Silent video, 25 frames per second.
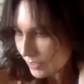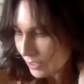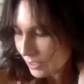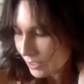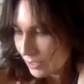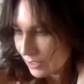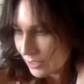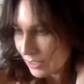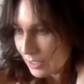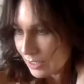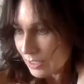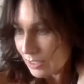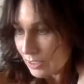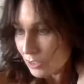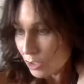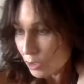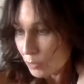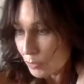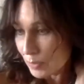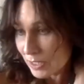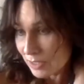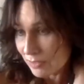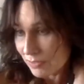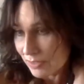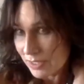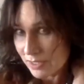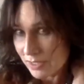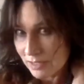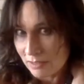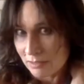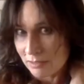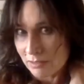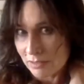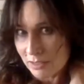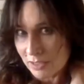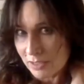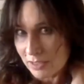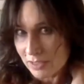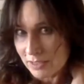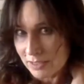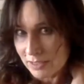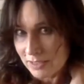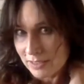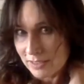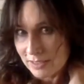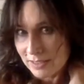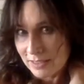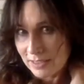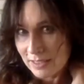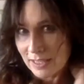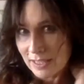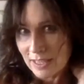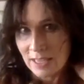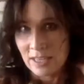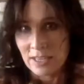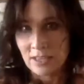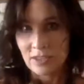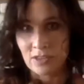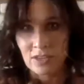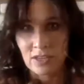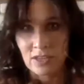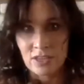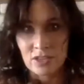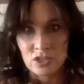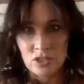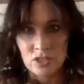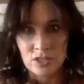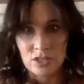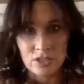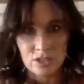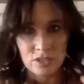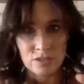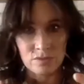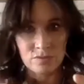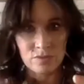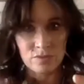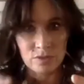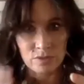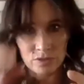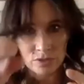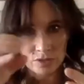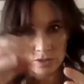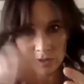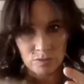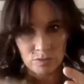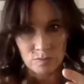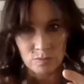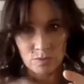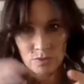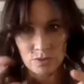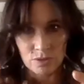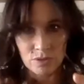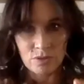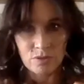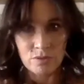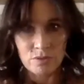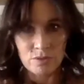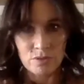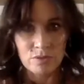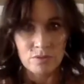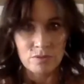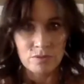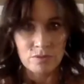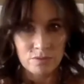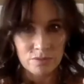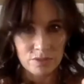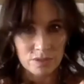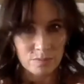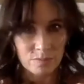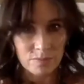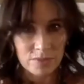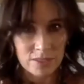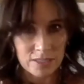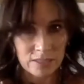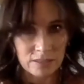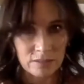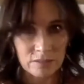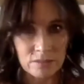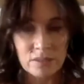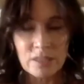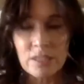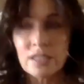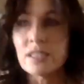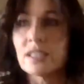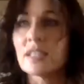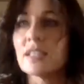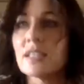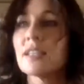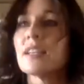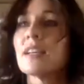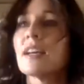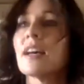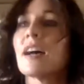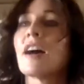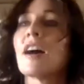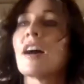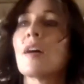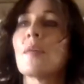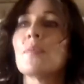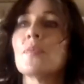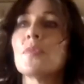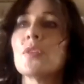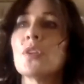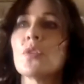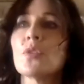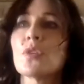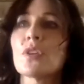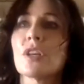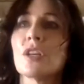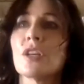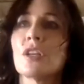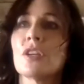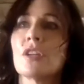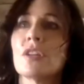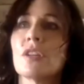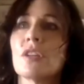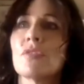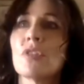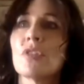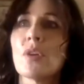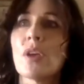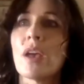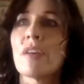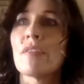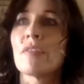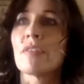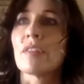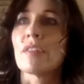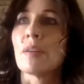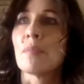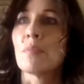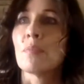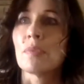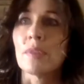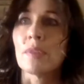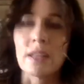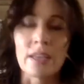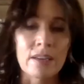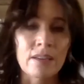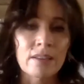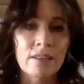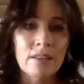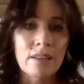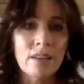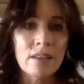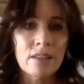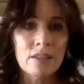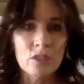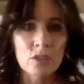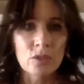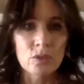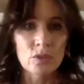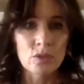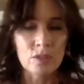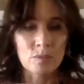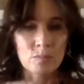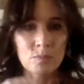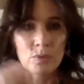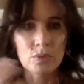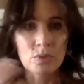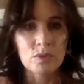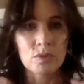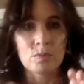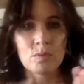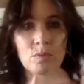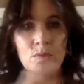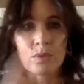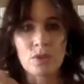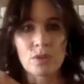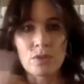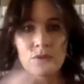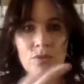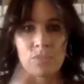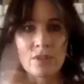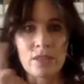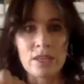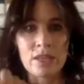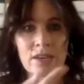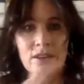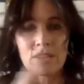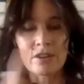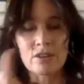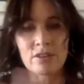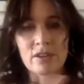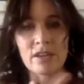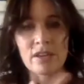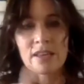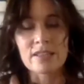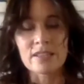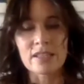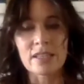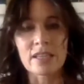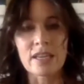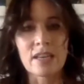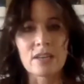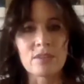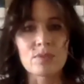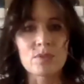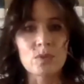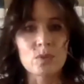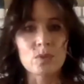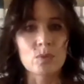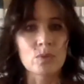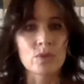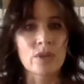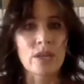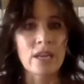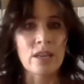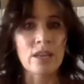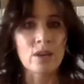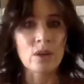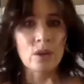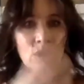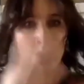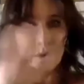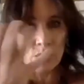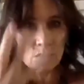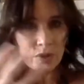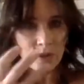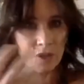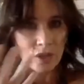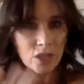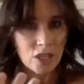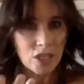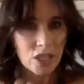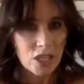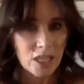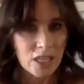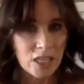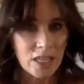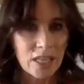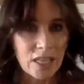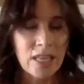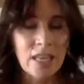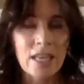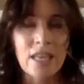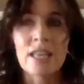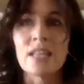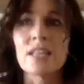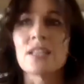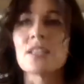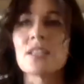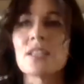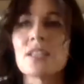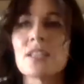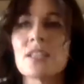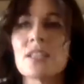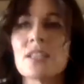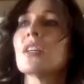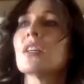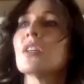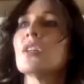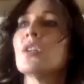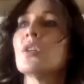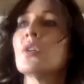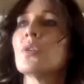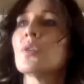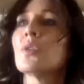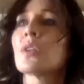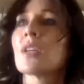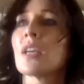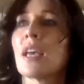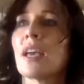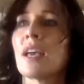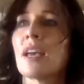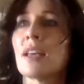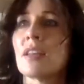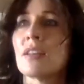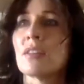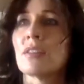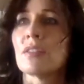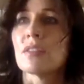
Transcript: get a little bit of silk and actually just filter your water through some silk um, you can, if you have a blender, you can put the water through that. It creates a kind of tornado, and you can